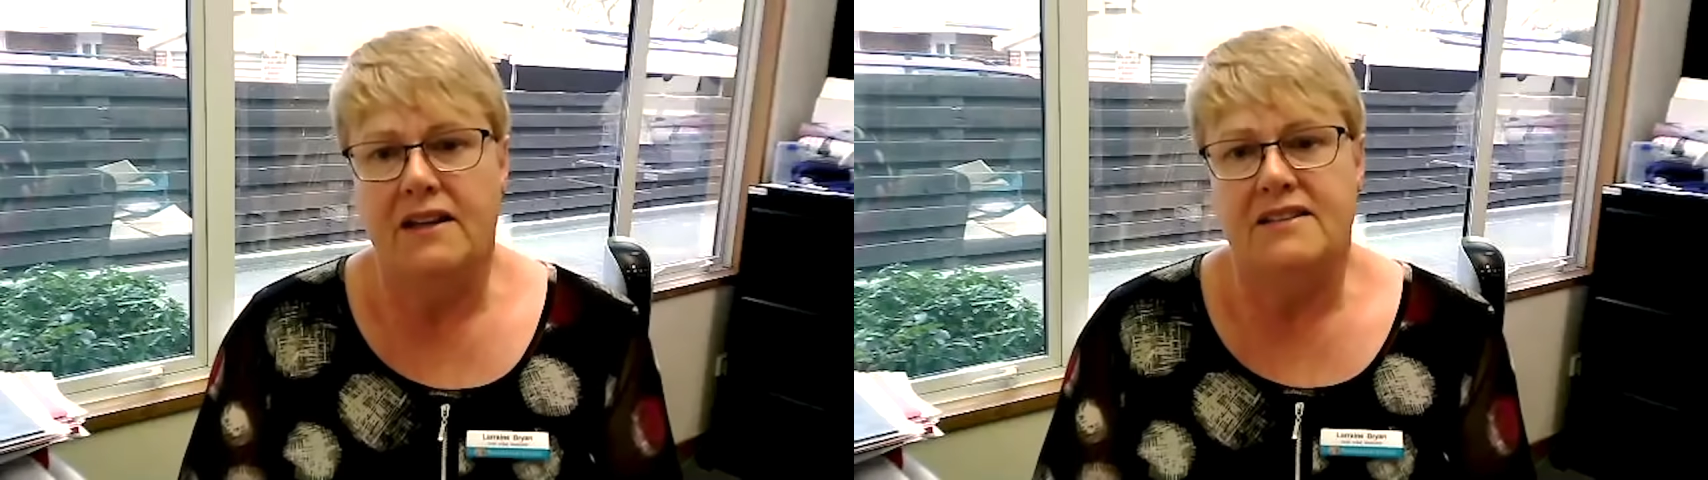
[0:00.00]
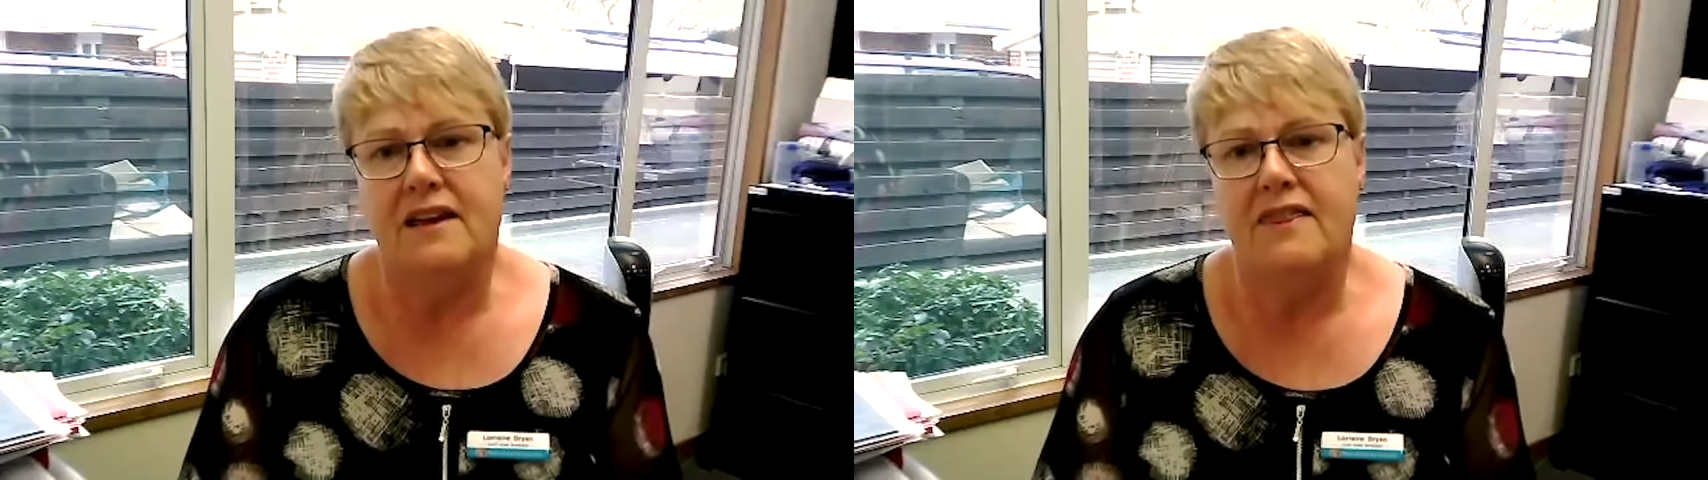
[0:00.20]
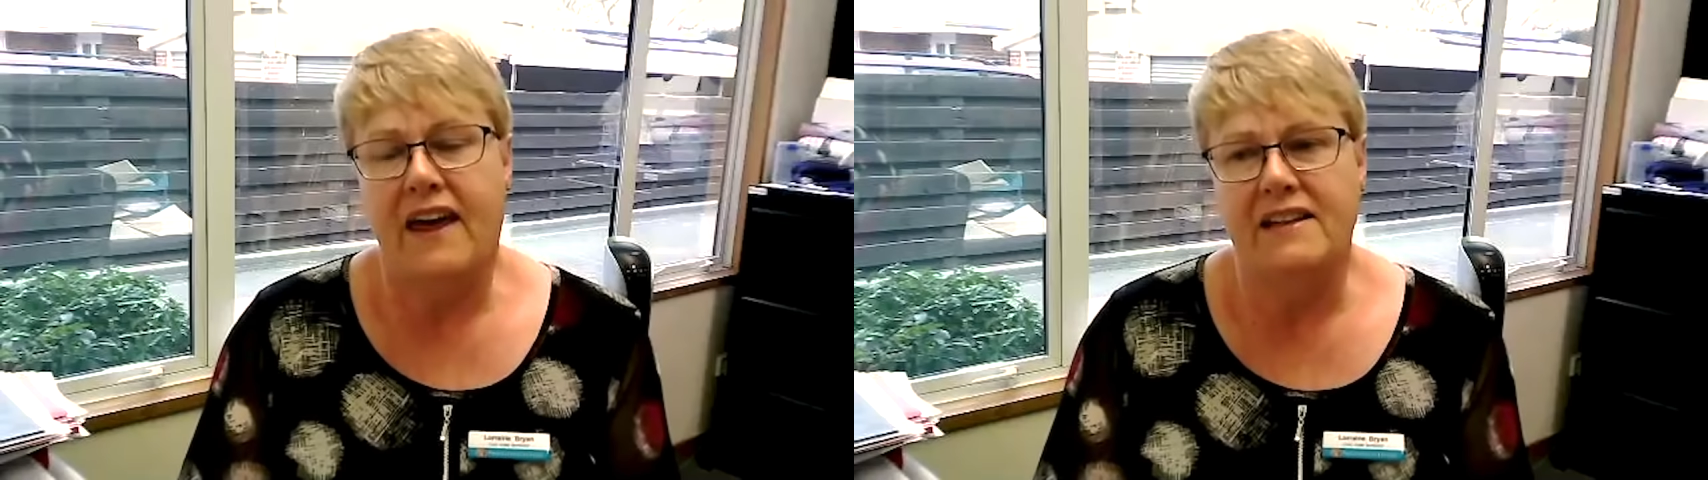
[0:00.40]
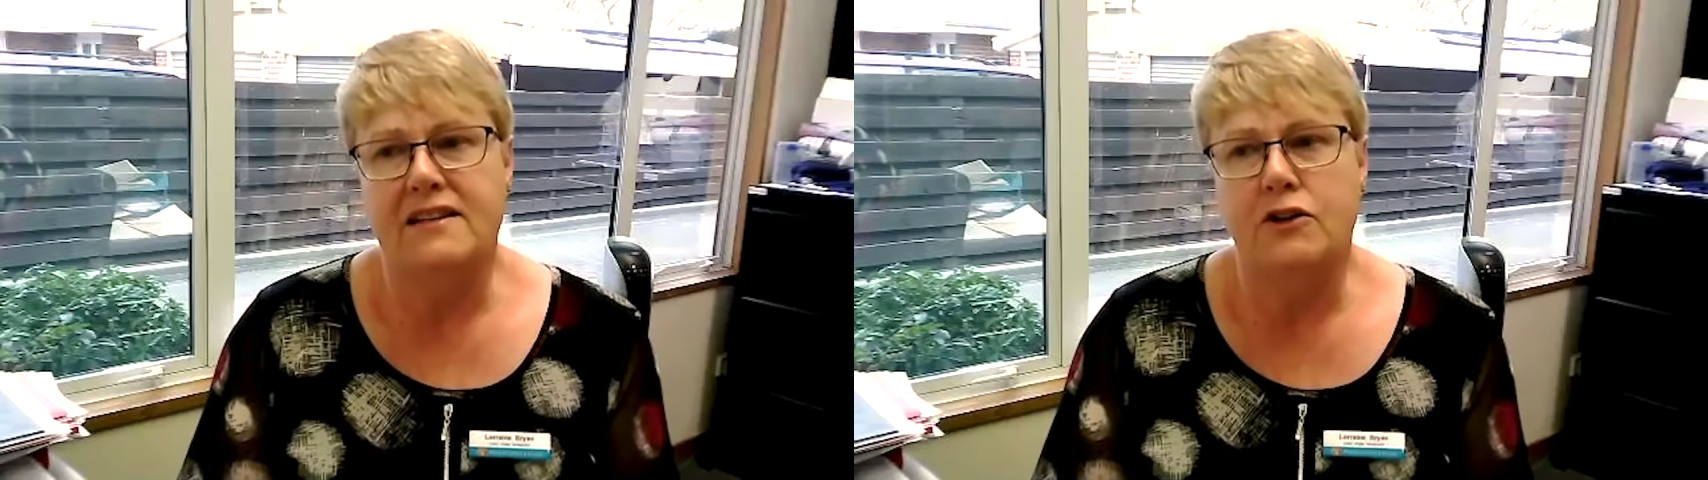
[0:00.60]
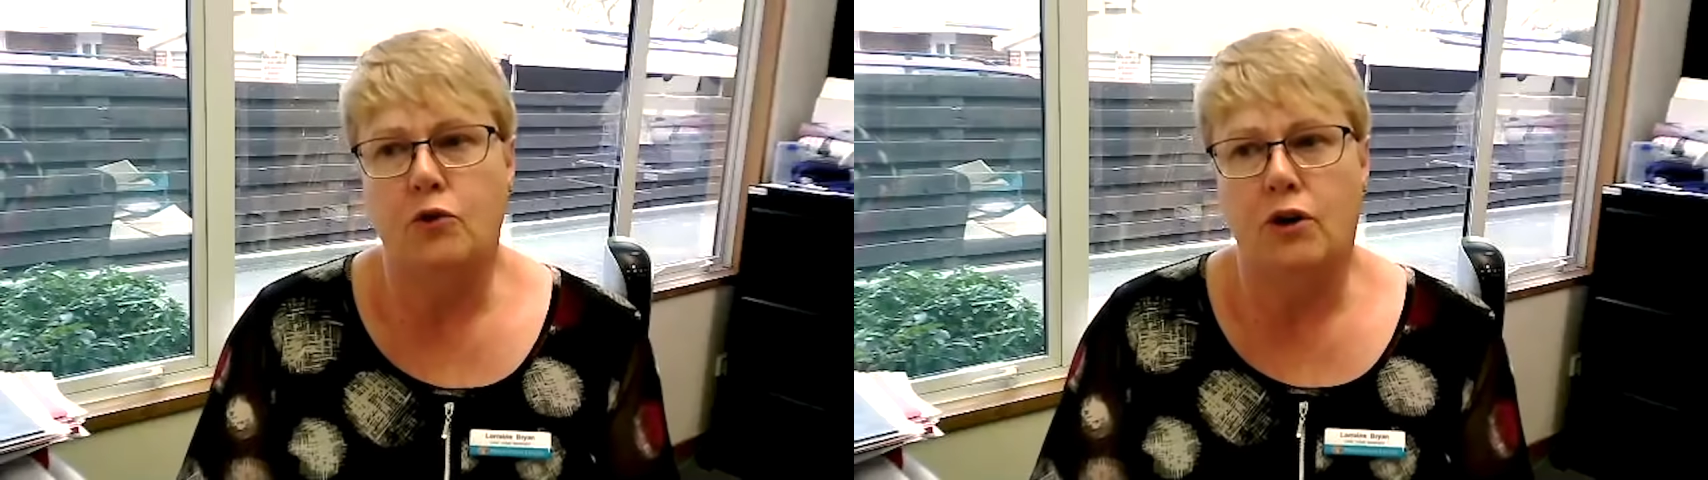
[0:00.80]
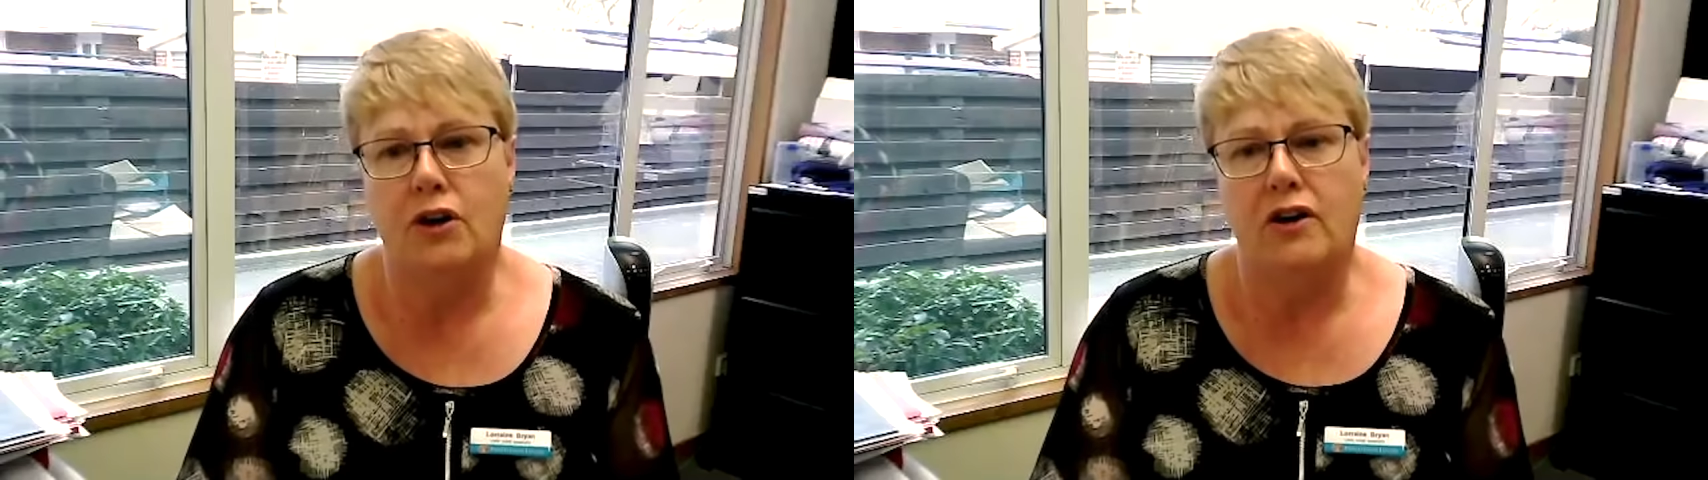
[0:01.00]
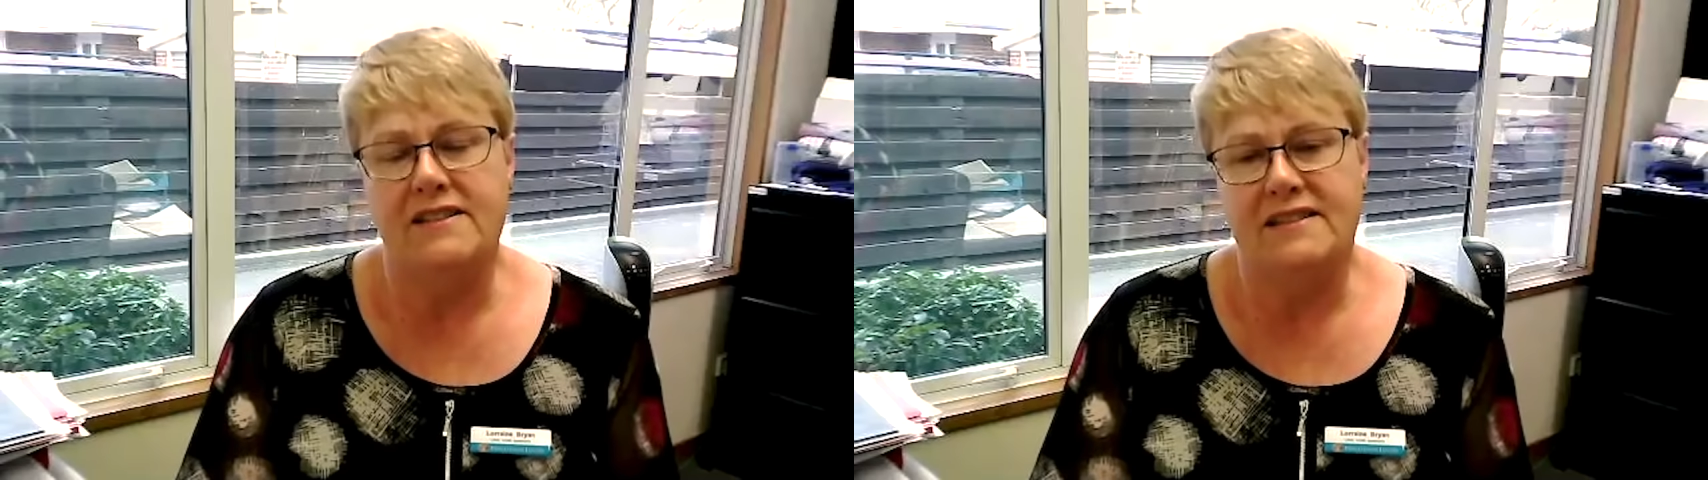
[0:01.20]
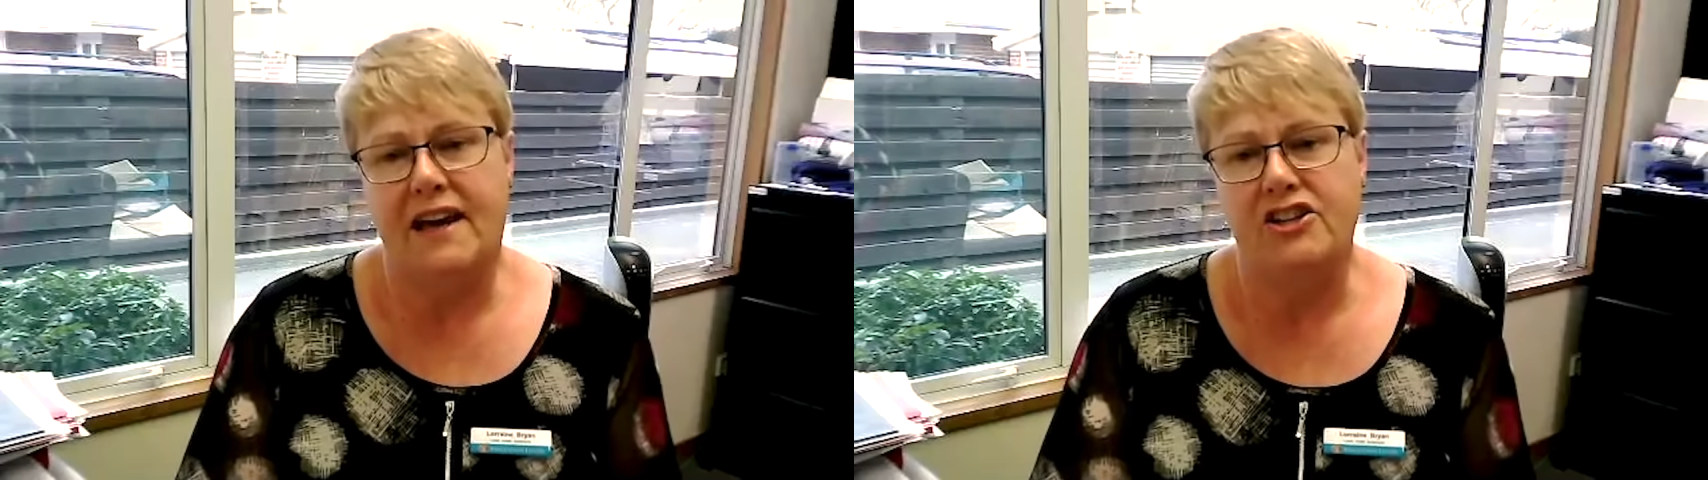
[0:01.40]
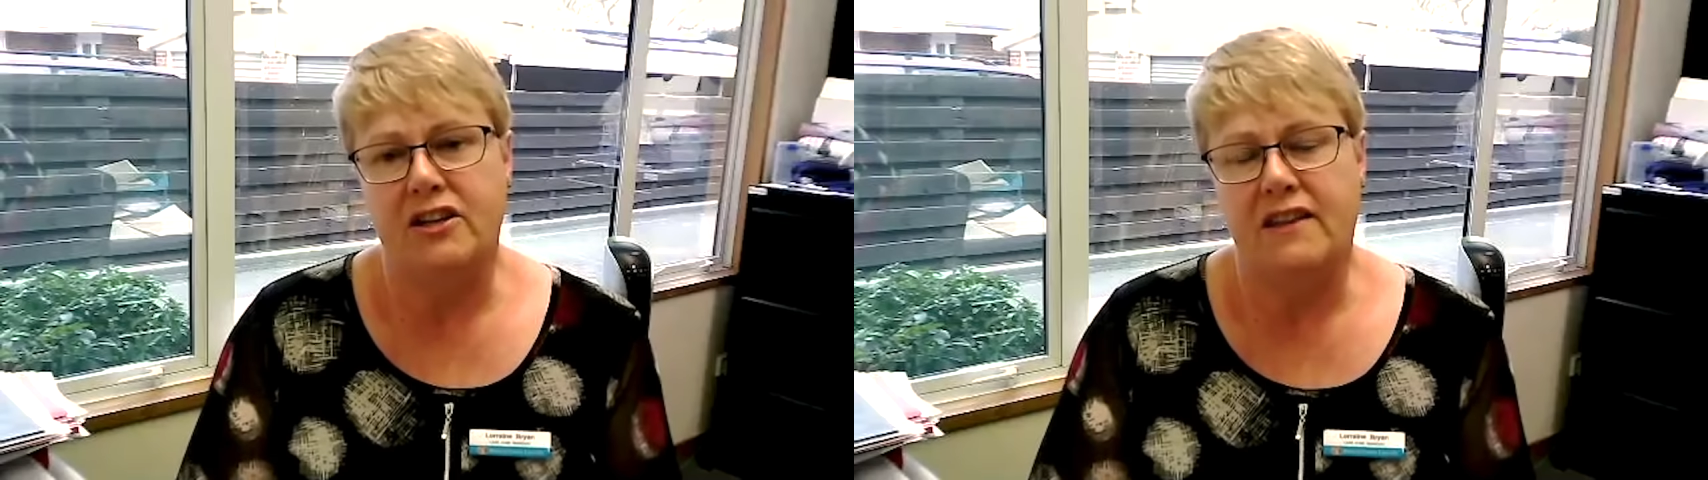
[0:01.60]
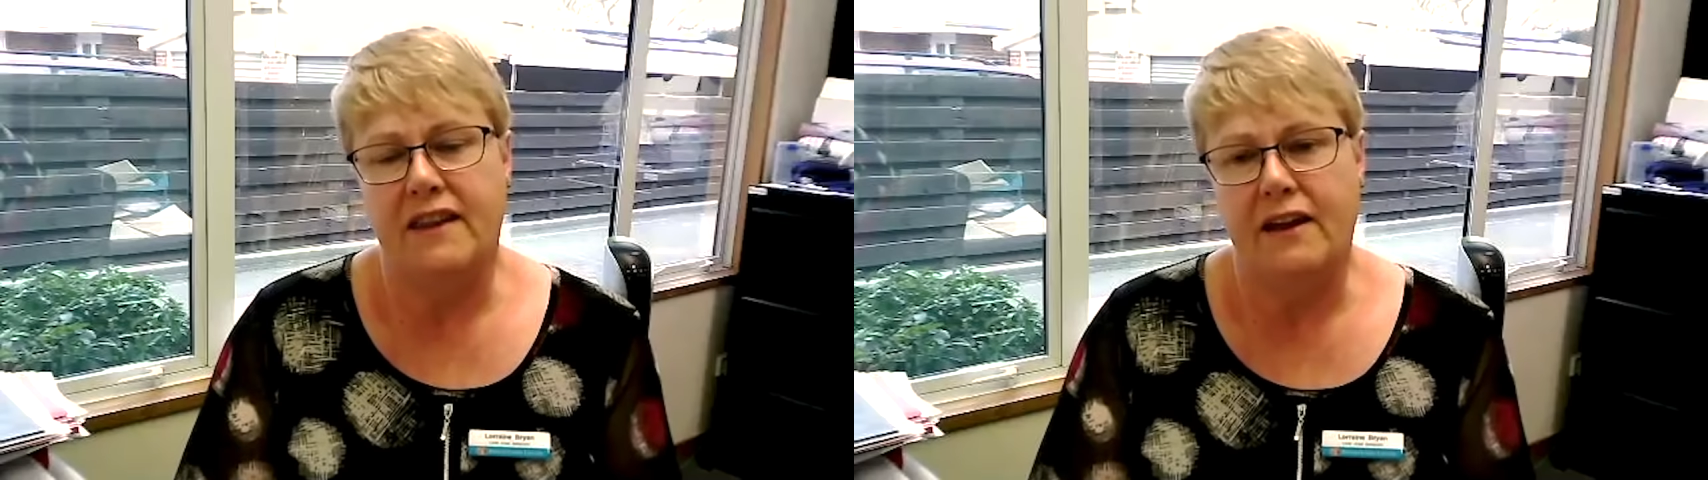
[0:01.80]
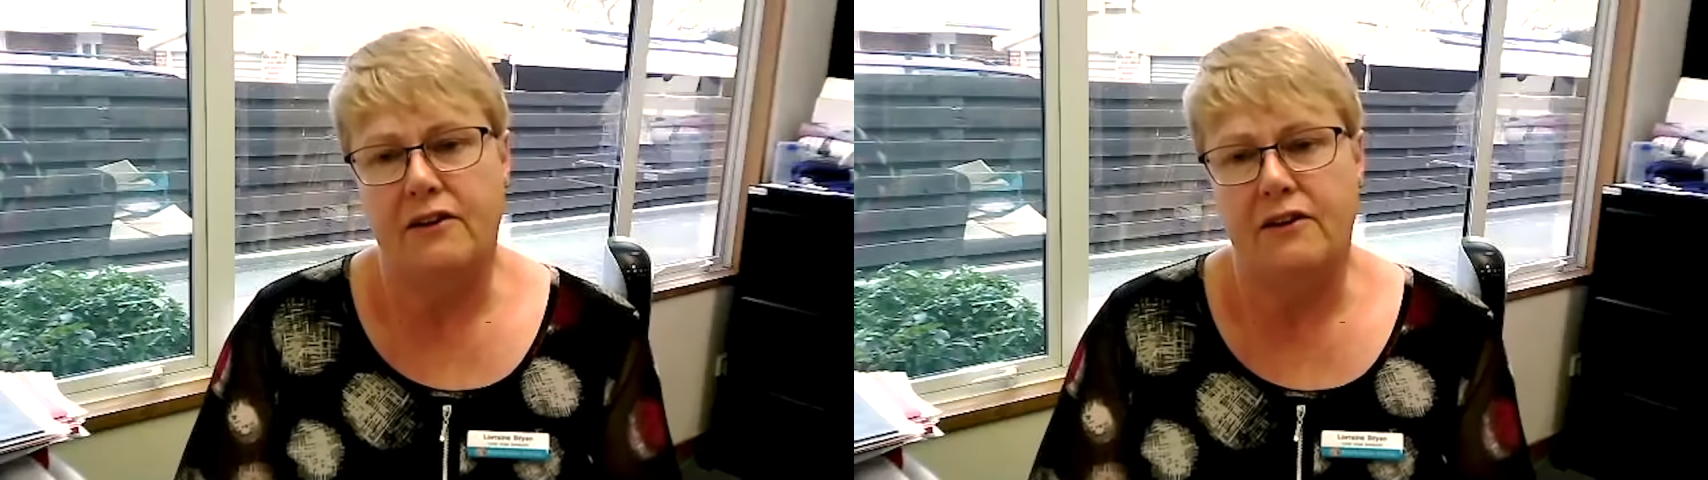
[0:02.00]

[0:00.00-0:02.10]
So that's an organisation